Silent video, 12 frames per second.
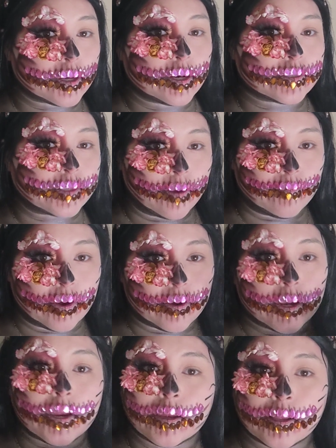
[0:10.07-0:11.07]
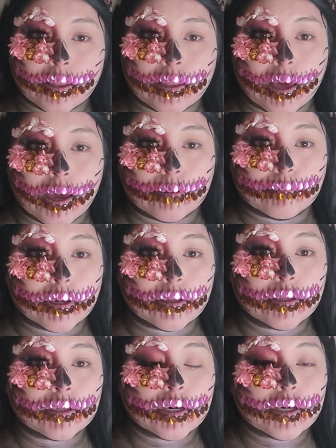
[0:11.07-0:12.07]
It is a very glam
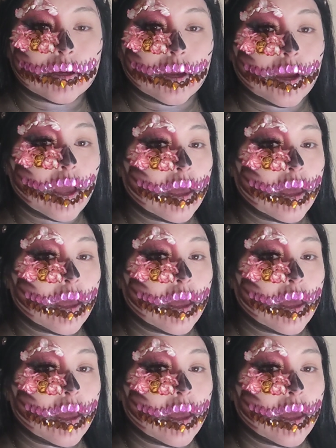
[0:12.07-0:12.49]
look.